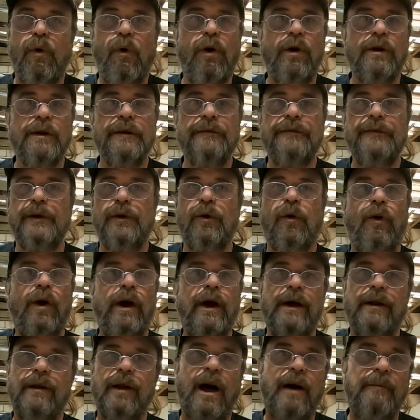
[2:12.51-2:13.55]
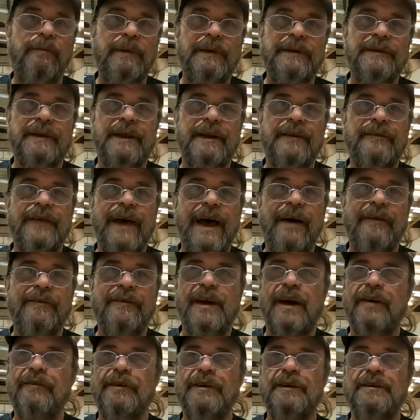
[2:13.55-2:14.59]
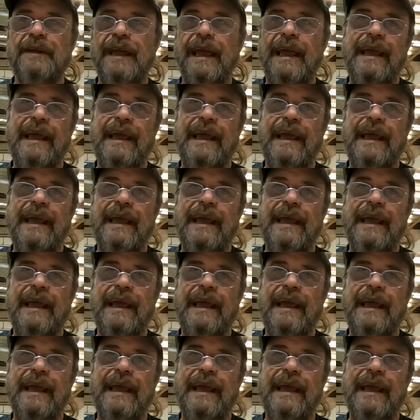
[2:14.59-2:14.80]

all of their oil up into the valve covers,